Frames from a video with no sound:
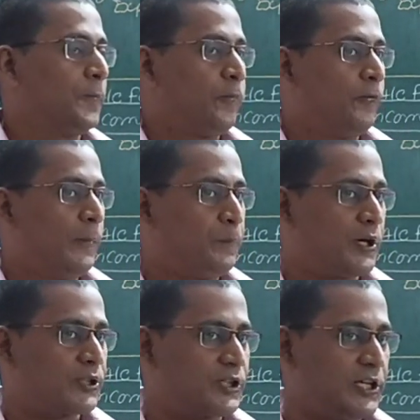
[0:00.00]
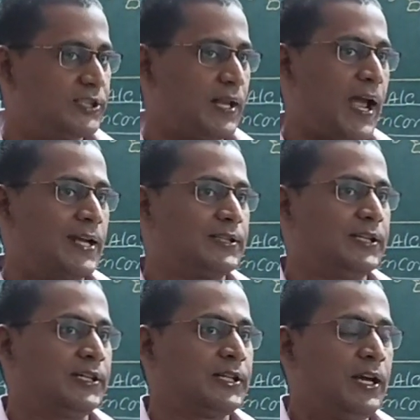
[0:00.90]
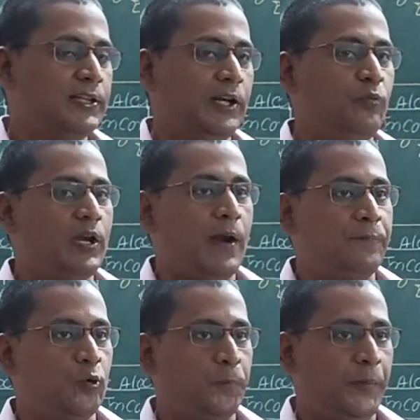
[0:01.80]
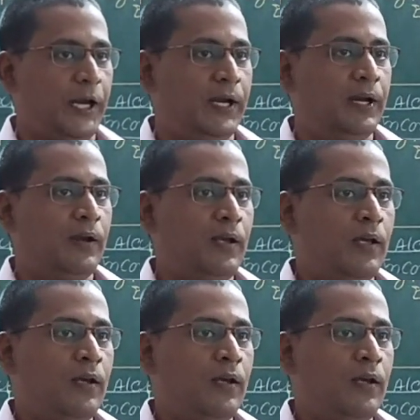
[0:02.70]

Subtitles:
if we purchase assets, then we have to pay.